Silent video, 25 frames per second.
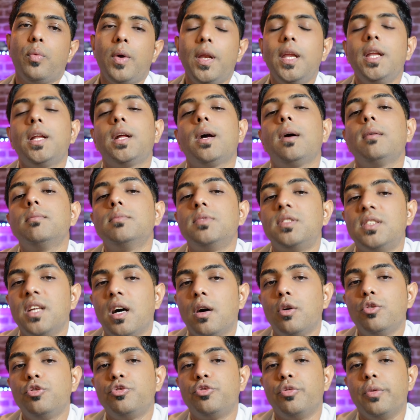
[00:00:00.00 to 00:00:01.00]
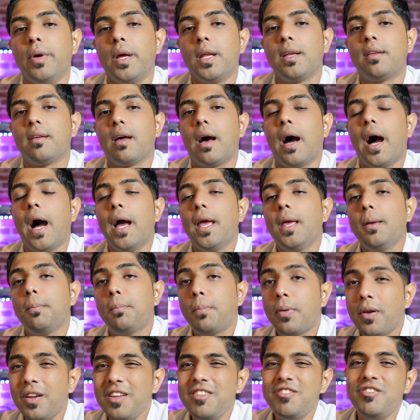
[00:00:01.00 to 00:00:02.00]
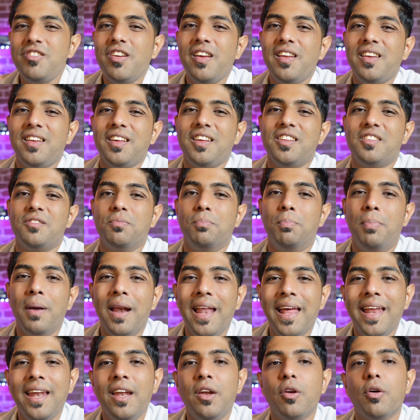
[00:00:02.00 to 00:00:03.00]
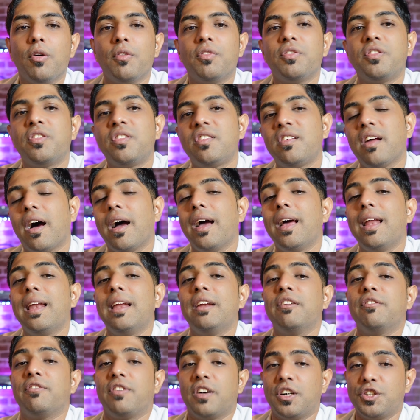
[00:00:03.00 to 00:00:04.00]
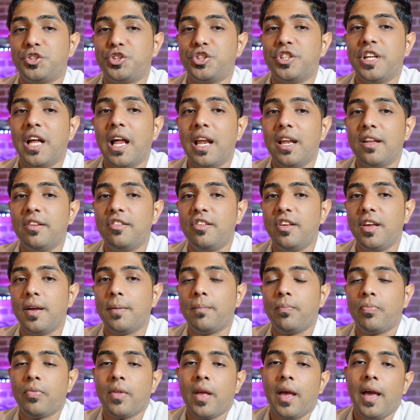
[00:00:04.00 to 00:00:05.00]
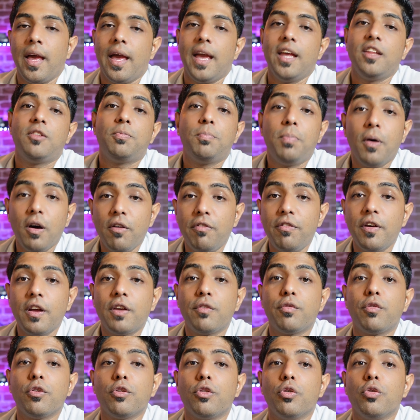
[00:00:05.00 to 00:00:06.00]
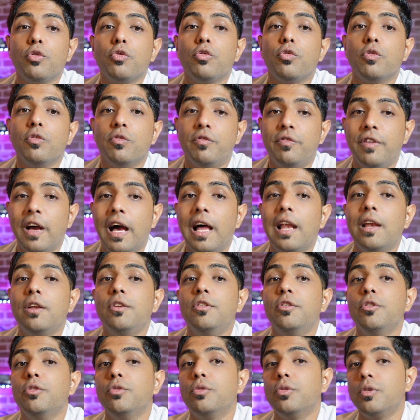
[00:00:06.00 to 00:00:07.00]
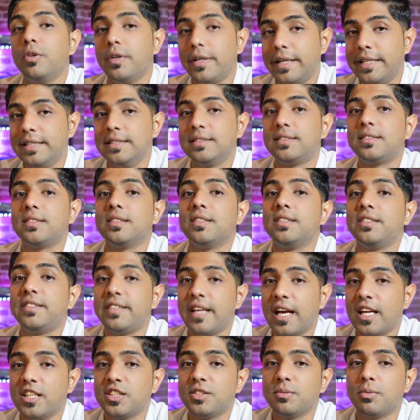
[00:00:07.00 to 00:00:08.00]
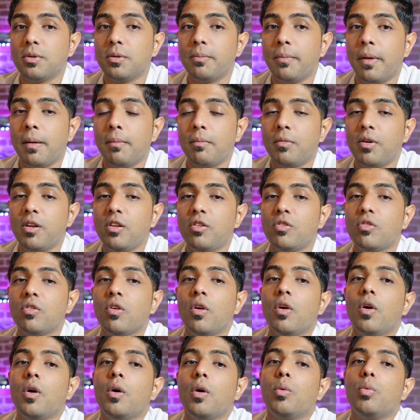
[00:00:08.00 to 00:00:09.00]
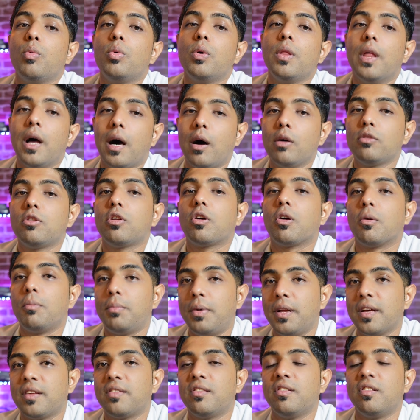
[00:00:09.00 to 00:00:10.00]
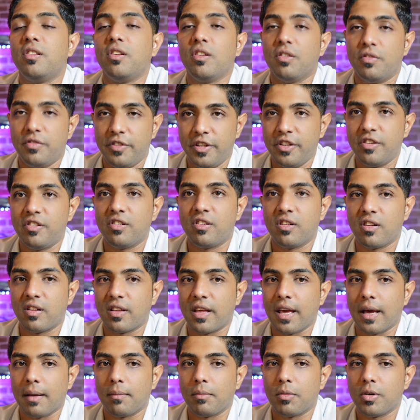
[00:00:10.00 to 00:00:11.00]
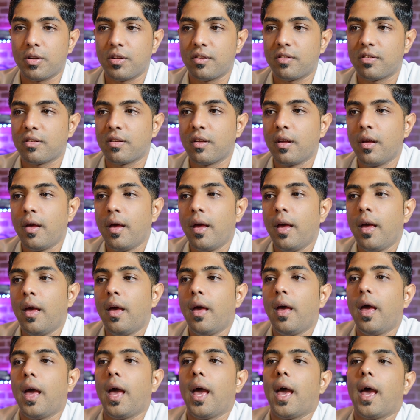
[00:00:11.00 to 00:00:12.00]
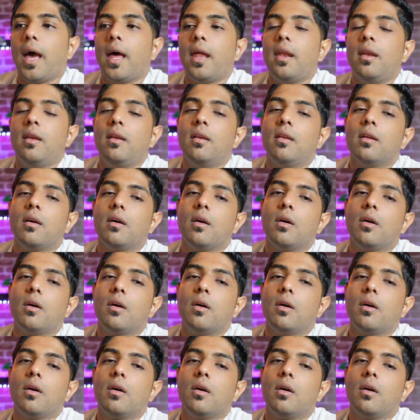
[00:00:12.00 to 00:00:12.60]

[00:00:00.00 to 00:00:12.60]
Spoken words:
when it comes down to it, I appreciate its blend of style and functionality. It's perfect for those who value instant tangible memories without the complexity of digital cameras. And